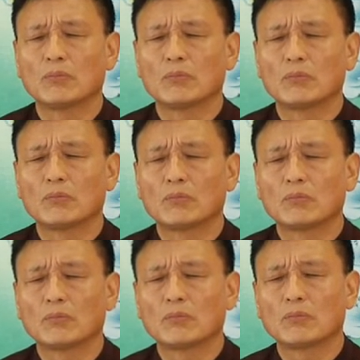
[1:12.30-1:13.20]

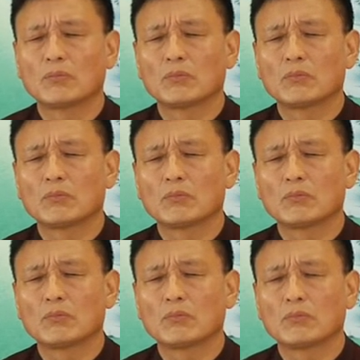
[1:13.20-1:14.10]

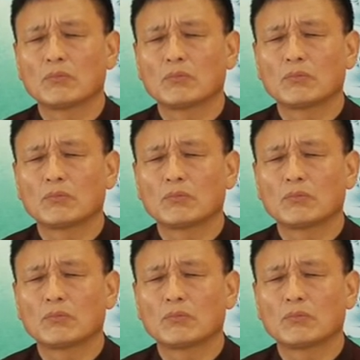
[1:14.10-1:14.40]
Nobody speaks.